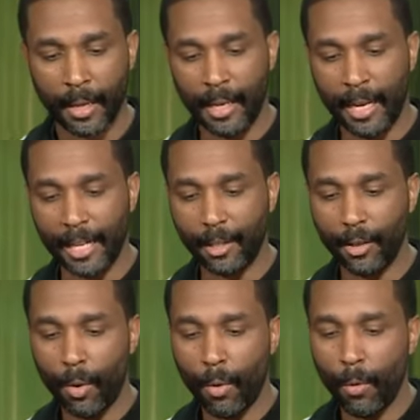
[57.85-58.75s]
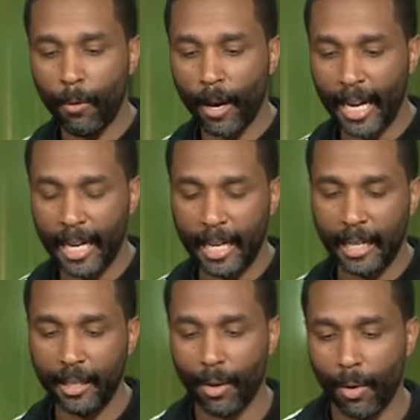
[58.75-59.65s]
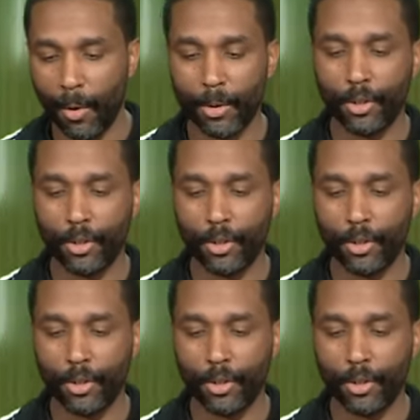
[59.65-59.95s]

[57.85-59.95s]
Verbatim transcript: let no rain or